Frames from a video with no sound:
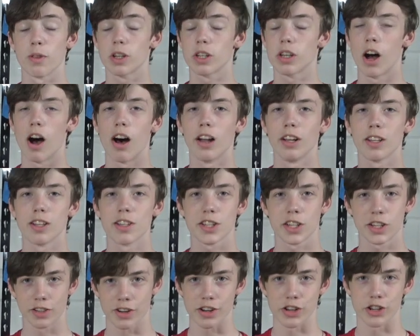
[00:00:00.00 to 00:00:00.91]
to
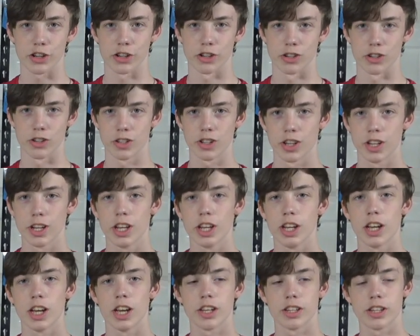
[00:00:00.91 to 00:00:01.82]
Colin's Creatures.
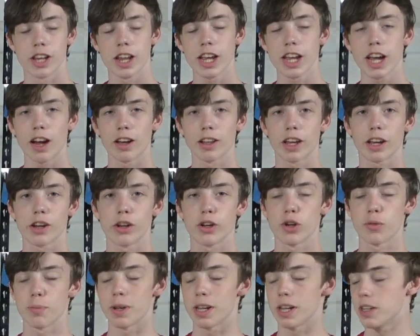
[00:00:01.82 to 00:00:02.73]
Today I'd like
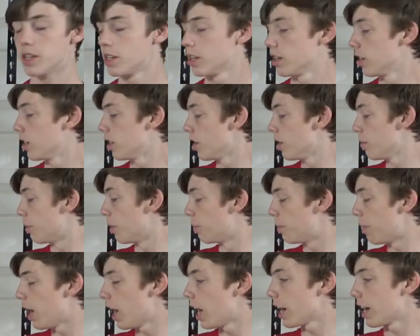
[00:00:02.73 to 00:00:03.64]
you to meet
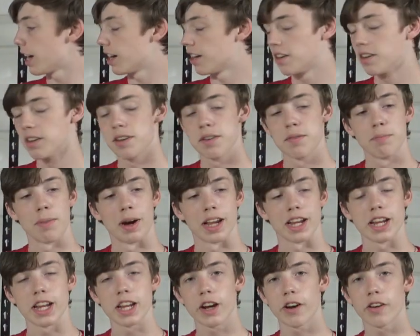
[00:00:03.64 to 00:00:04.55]
Papaya,
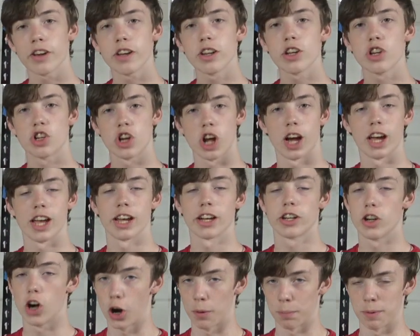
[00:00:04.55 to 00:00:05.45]
my Irian
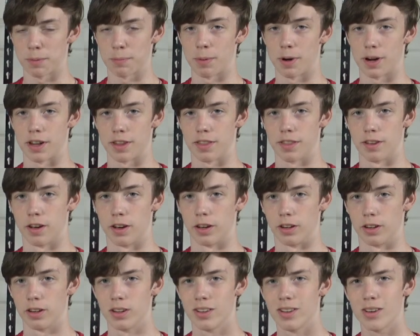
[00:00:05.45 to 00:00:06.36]
Jaya Carpet
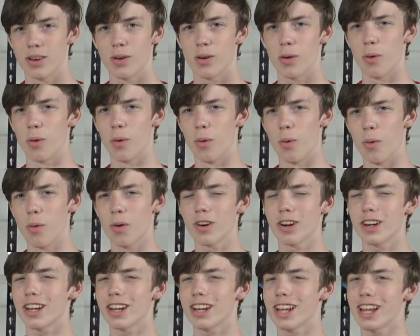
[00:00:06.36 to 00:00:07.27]
Python.
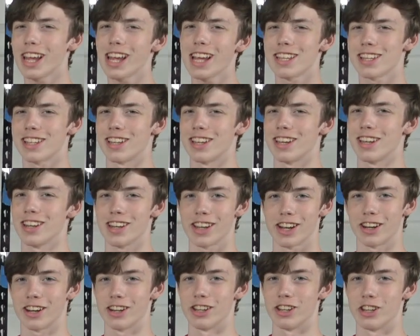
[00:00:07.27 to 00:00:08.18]
Or is it an
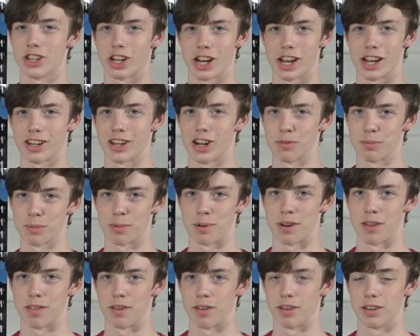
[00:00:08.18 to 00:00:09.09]
Irian Jaya Carpet
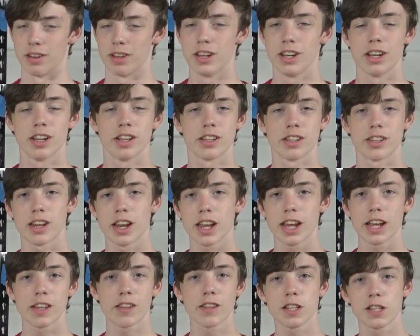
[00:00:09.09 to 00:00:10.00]
Python?
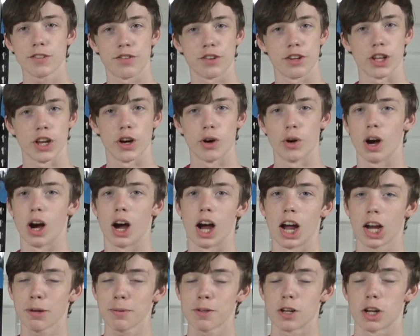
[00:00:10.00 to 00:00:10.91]
Today in this video,
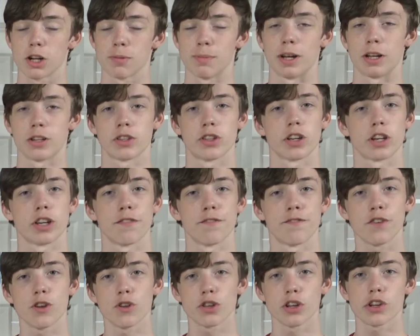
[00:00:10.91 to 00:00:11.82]
I am talking about the
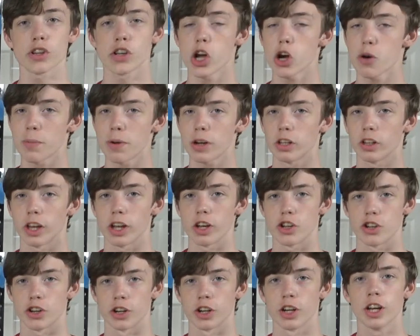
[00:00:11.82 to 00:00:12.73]
confusing
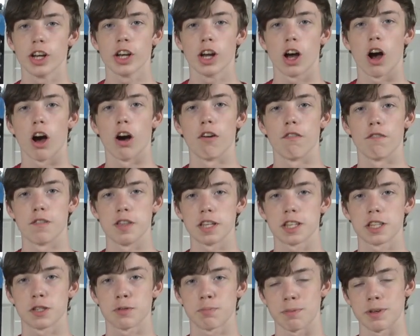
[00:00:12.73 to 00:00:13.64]
nomenclature of
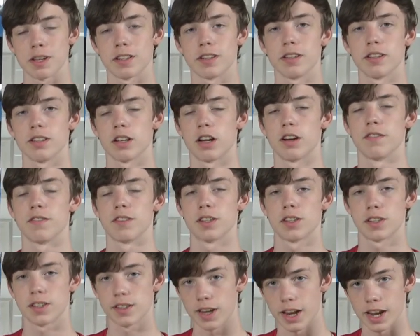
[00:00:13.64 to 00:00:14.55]
this species of
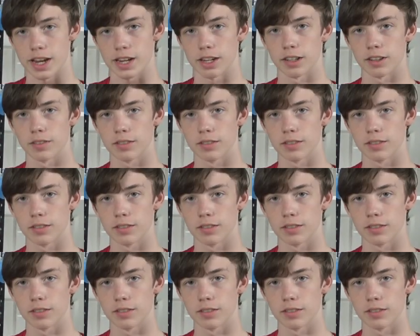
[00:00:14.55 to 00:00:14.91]
snake.